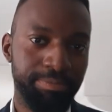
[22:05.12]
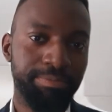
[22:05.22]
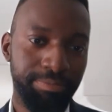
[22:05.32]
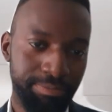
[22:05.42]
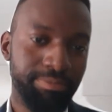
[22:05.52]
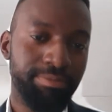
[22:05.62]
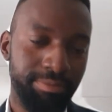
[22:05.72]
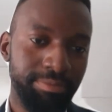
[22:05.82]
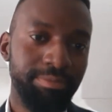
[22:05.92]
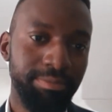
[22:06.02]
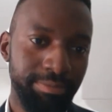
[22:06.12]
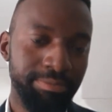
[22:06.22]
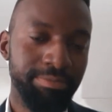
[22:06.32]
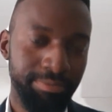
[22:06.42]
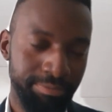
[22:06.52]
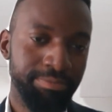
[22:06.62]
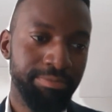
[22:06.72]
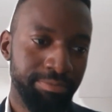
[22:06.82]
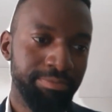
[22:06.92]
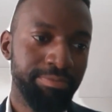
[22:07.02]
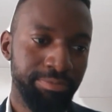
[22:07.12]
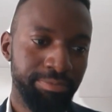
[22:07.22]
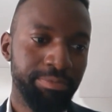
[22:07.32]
I was just going to come in. So just purely from an